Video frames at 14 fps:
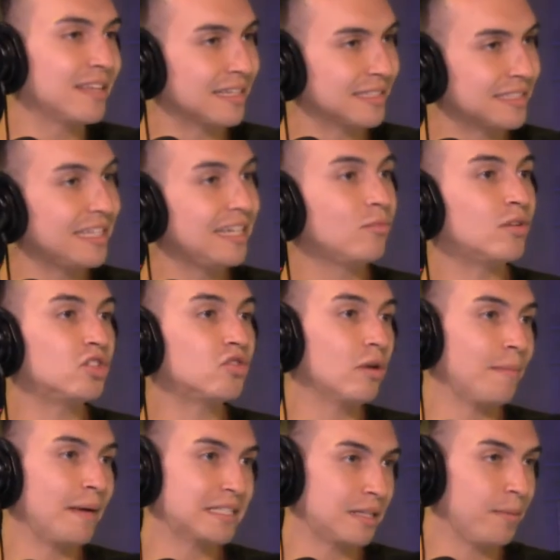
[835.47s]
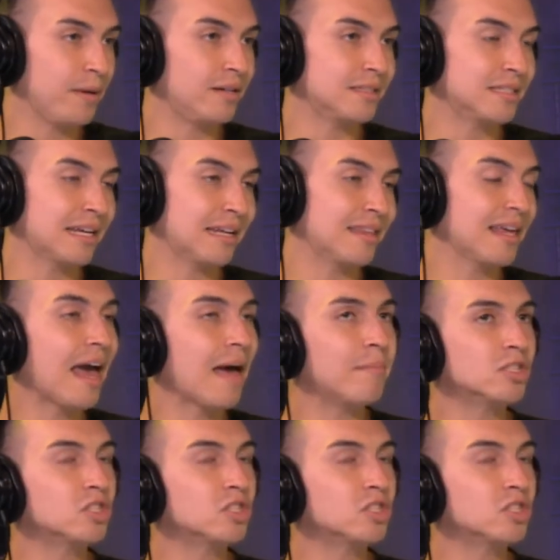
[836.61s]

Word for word: that scene where Troy makes an appearance again at the cabin.